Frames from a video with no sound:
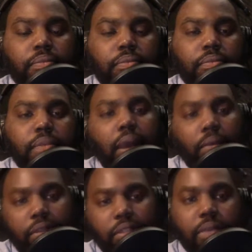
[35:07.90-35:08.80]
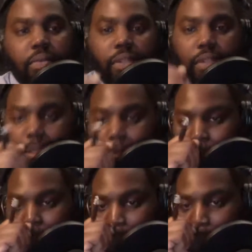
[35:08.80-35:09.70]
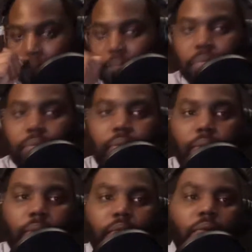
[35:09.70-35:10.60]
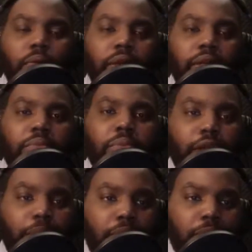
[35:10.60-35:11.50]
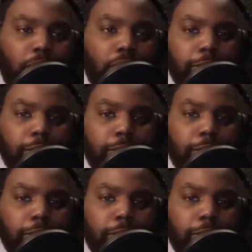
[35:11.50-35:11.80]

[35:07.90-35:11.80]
Now, I will say one thing. Rick did bring up a good point,